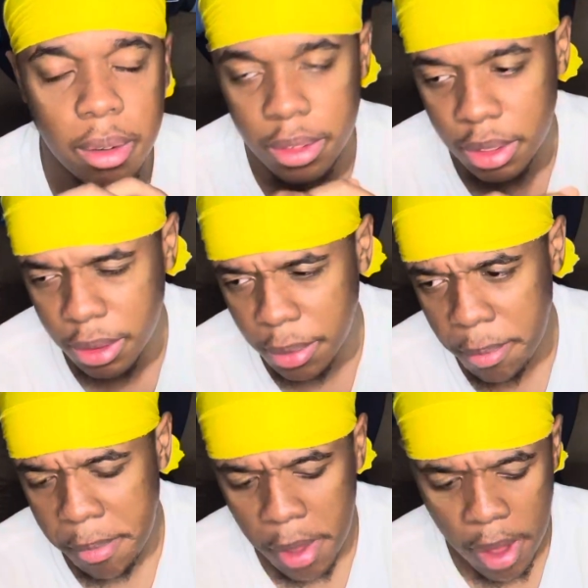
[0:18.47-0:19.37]
So,
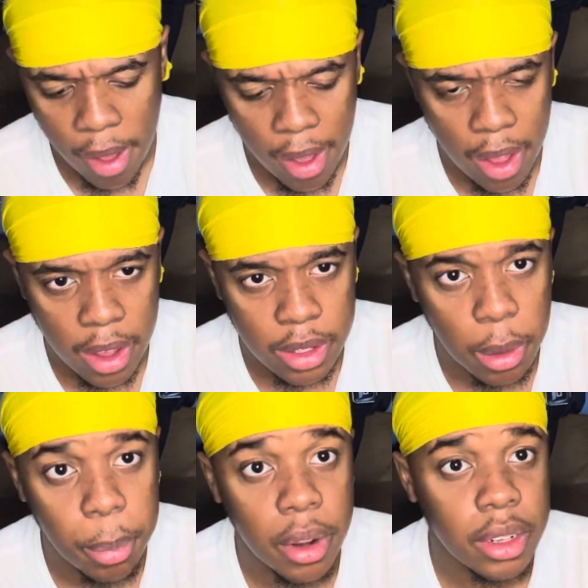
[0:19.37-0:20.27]
the
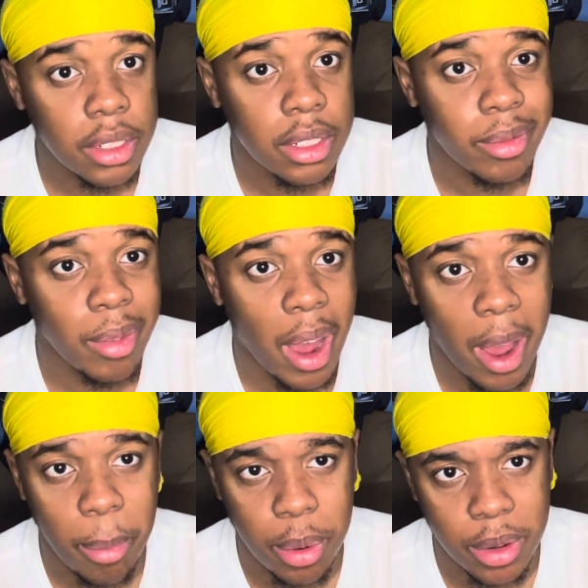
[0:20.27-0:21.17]
Bucks, A+.